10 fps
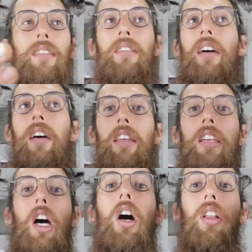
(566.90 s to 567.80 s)

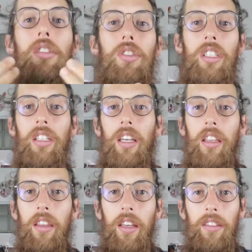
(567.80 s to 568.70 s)
ecology,
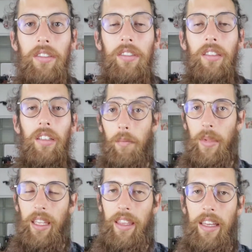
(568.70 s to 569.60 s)
in
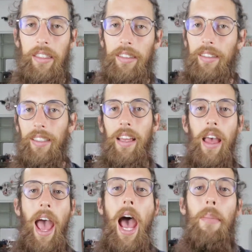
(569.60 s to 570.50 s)
this
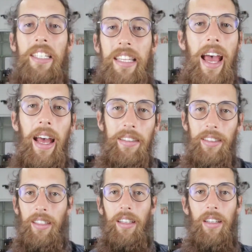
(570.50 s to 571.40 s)

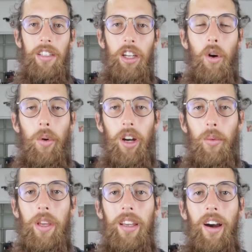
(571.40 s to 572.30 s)
habitat,
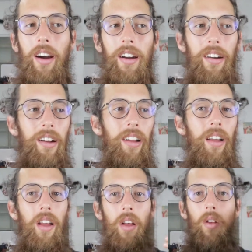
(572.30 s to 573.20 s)
where we are
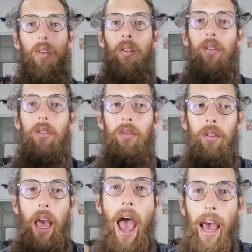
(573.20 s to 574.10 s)

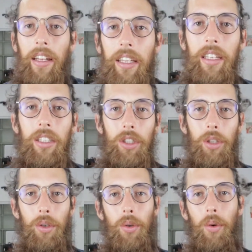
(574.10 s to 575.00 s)
adding
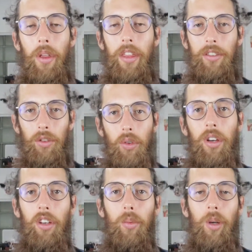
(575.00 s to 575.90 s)
to the
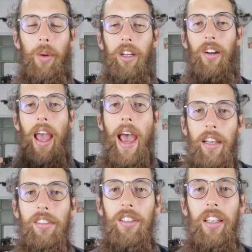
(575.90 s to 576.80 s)
soil, where we are
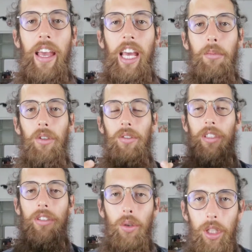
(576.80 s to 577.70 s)
adding to the animals
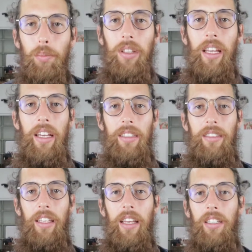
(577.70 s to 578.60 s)
and to the
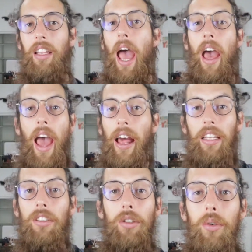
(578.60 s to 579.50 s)
plants, and
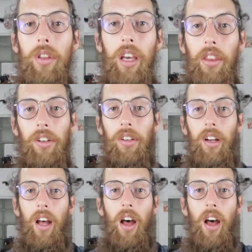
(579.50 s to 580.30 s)
adding to